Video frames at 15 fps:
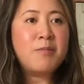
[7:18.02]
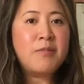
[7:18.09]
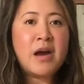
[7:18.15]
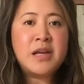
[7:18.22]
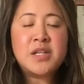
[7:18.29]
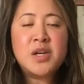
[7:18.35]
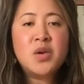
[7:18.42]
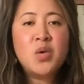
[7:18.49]

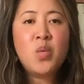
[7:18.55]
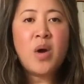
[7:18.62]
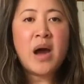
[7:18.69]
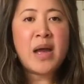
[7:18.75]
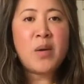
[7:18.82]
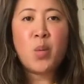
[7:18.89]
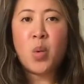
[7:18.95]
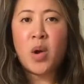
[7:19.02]
I don't know
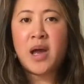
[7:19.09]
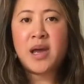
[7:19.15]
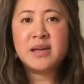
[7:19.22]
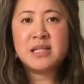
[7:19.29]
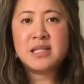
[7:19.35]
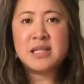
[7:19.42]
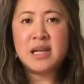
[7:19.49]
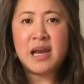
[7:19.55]
why it
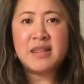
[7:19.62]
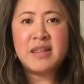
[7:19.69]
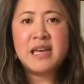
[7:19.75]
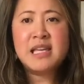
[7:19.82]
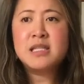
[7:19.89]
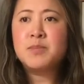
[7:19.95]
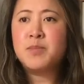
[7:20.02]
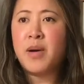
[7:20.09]
works like
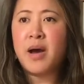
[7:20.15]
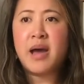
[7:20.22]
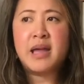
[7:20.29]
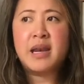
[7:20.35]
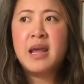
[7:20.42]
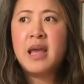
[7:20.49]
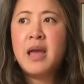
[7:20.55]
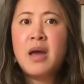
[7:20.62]
this,
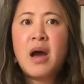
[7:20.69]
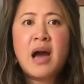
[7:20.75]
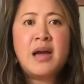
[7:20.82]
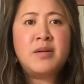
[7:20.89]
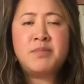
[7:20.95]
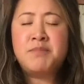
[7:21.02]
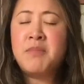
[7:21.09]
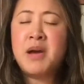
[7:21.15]
but
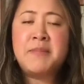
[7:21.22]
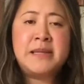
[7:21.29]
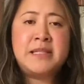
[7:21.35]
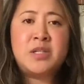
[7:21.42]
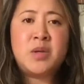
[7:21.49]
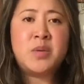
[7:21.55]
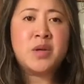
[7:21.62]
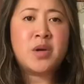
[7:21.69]
it might be to
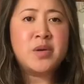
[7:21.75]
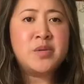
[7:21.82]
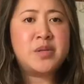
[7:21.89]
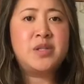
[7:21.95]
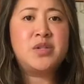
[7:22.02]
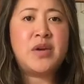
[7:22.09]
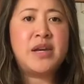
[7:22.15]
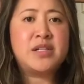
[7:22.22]
do with the
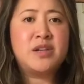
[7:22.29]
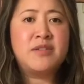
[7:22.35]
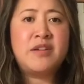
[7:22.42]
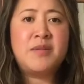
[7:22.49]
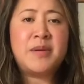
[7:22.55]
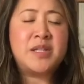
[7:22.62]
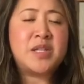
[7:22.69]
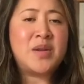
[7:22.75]
concentration of
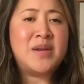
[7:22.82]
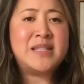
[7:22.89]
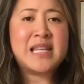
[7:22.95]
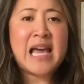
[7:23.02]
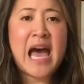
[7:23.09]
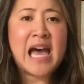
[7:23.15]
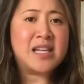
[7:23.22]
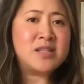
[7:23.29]
it, but you don't need
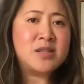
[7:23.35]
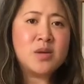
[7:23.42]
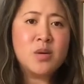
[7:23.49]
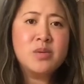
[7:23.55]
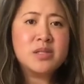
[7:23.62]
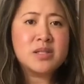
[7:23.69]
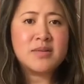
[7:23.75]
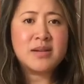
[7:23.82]
to add
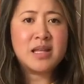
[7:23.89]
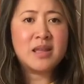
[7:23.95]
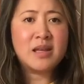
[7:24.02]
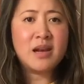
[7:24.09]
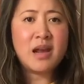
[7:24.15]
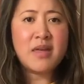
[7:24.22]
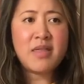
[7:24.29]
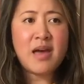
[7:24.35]
salts or
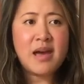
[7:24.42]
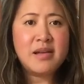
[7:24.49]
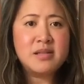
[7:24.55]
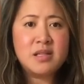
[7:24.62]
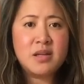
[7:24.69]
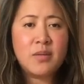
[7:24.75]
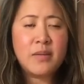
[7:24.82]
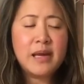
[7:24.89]
anything like that
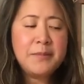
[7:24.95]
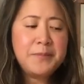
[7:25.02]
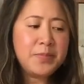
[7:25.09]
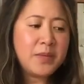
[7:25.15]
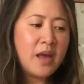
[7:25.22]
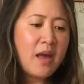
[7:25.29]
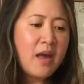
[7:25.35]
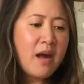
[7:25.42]
to it.
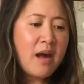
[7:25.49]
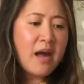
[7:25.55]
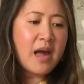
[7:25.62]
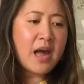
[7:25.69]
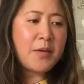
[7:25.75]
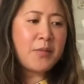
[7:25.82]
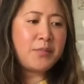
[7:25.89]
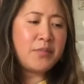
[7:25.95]

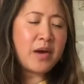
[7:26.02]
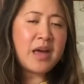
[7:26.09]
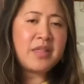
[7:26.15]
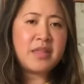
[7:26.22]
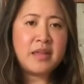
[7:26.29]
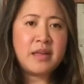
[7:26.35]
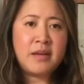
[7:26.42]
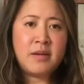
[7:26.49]
I
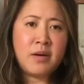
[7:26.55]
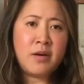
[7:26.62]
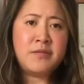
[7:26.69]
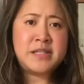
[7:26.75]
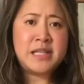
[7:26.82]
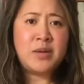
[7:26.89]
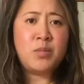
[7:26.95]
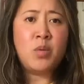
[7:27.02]
think
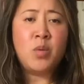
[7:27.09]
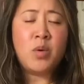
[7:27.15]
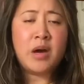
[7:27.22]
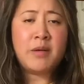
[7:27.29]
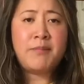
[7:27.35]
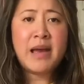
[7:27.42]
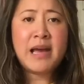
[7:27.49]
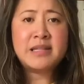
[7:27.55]
obviously it will
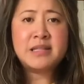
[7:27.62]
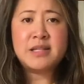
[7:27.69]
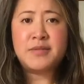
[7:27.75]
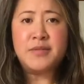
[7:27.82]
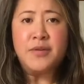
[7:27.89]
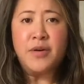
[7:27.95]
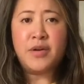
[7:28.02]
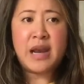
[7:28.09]
work best if
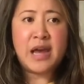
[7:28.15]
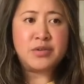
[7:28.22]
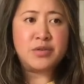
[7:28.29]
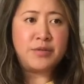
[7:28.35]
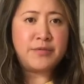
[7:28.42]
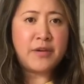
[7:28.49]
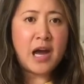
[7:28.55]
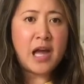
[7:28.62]
you've got a
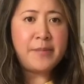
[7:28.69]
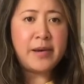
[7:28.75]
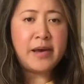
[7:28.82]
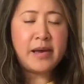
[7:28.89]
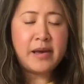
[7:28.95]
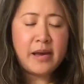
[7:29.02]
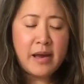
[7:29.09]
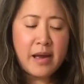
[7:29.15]
natural
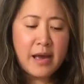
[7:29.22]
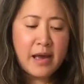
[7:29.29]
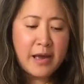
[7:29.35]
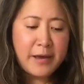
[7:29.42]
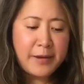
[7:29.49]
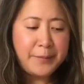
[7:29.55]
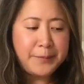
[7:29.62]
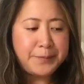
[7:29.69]

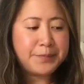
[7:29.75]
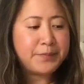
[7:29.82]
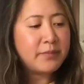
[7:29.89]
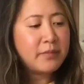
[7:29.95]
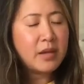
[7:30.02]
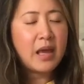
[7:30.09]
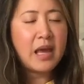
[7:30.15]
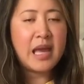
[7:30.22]
fibre
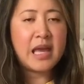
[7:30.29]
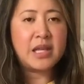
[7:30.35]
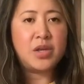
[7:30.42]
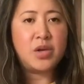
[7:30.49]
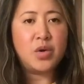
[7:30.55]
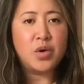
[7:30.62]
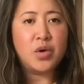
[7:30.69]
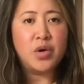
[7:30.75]
in
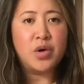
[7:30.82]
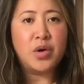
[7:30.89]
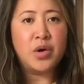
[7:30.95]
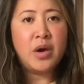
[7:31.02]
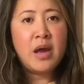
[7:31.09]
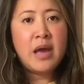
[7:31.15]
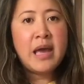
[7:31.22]
your